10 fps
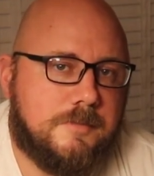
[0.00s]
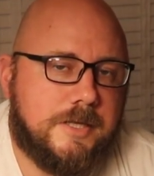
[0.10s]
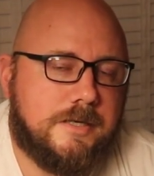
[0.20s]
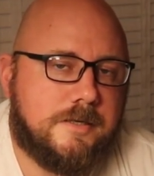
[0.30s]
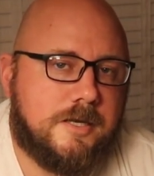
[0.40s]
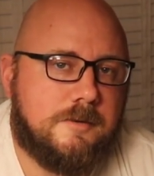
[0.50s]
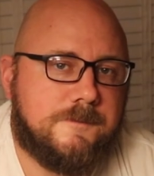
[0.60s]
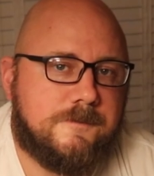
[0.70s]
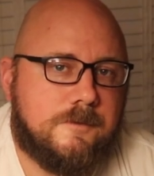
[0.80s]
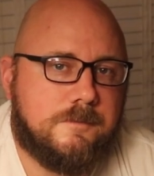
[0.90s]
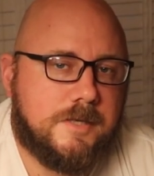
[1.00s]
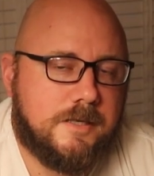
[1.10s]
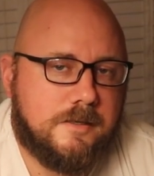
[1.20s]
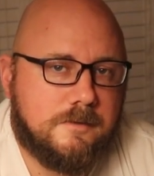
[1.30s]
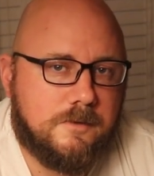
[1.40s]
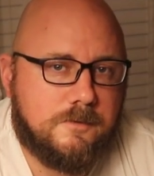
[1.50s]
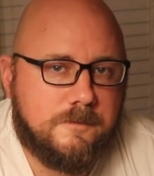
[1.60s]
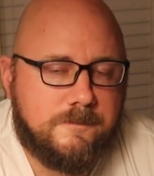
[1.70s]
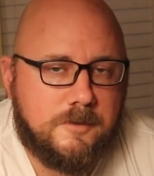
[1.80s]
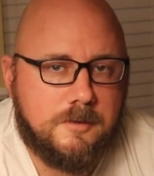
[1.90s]
blend comes from a
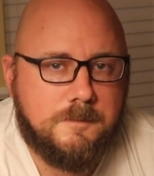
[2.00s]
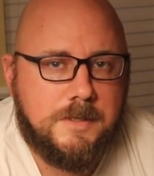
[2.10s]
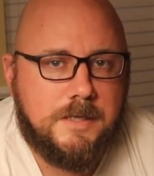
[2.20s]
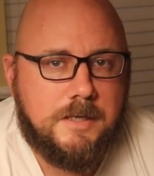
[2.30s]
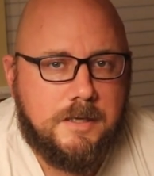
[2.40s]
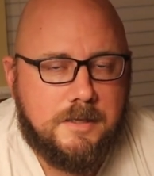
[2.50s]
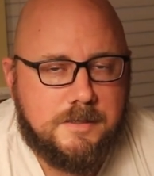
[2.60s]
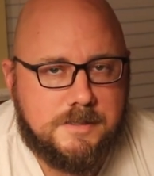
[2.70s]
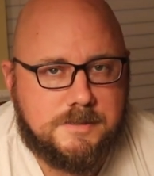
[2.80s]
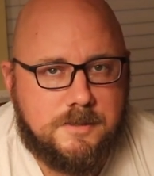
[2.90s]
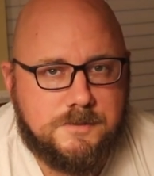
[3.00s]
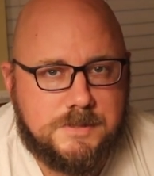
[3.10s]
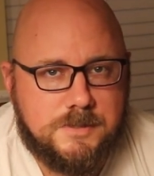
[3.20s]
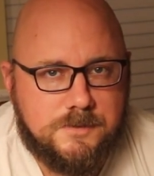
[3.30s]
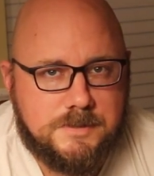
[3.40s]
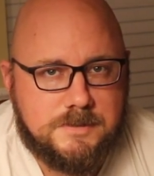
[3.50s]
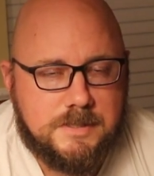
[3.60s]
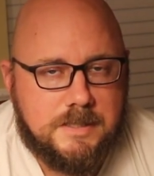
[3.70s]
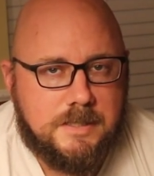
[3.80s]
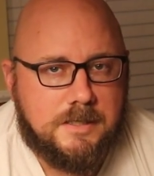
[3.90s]
local farm that's close to us.
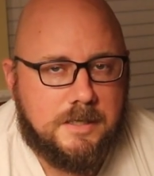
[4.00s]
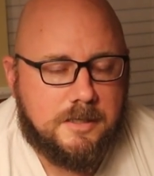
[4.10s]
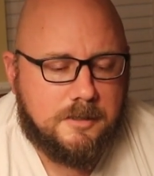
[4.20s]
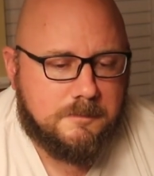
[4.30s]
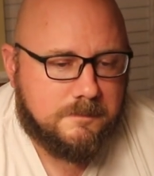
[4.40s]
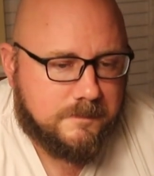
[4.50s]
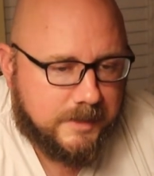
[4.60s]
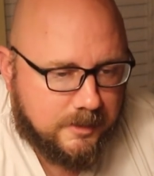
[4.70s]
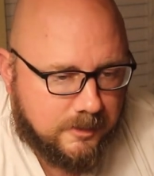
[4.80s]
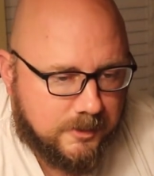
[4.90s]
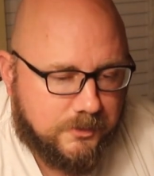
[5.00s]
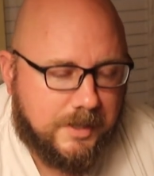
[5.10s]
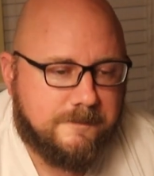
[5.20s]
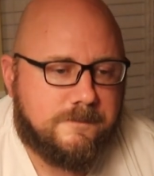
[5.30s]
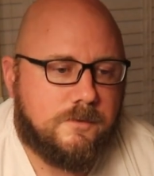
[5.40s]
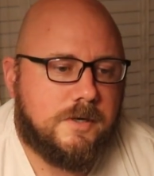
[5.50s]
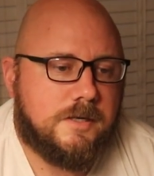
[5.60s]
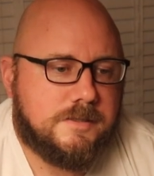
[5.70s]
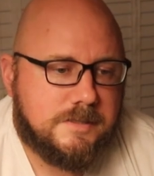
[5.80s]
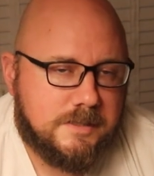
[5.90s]
They are great for
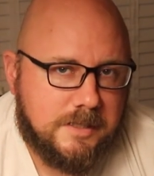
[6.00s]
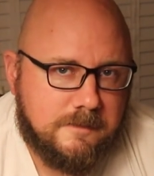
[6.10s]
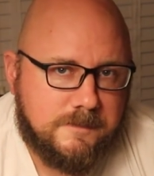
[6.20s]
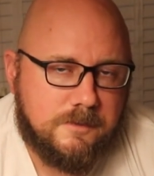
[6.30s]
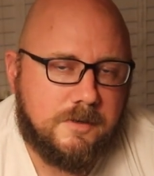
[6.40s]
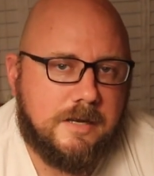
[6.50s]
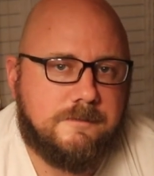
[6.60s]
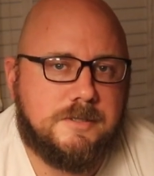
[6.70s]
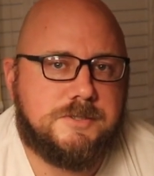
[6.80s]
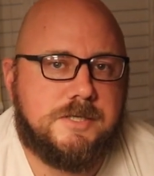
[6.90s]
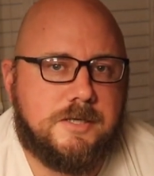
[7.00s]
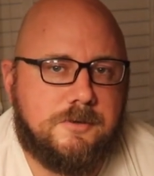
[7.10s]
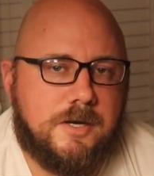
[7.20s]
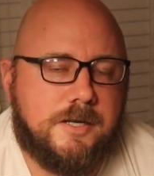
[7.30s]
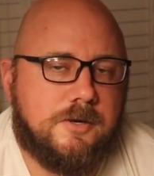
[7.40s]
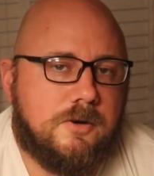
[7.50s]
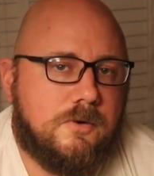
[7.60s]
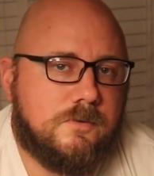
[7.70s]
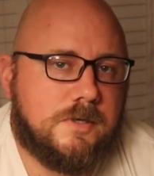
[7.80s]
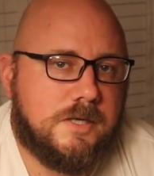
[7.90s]
it. If you are ever interested in creating your
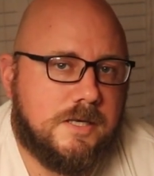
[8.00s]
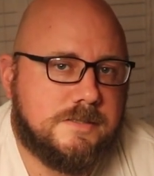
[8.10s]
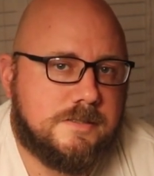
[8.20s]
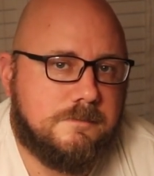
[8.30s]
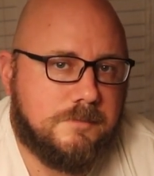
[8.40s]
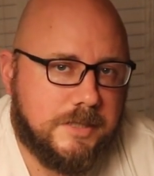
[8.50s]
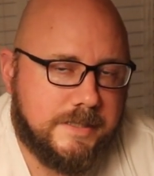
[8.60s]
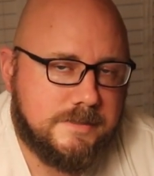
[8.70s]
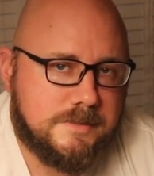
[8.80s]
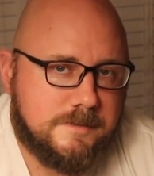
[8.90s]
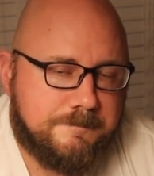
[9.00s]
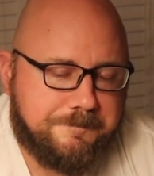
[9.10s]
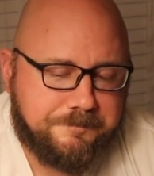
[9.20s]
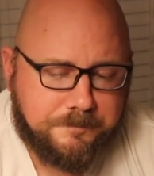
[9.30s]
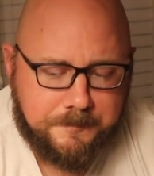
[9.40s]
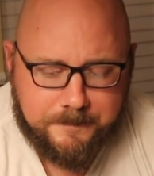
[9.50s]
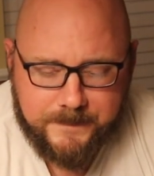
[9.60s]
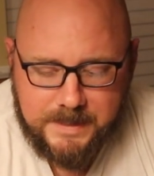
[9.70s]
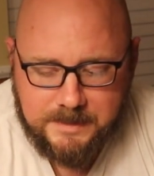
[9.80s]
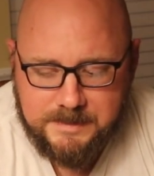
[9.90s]
own custom blends,
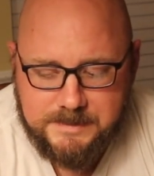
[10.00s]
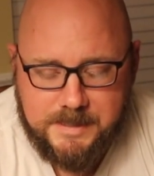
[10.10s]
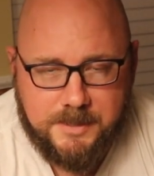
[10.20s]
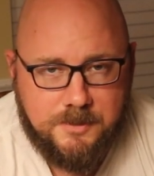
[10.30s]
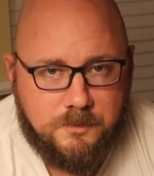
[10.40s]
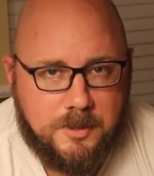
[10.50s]
let's say you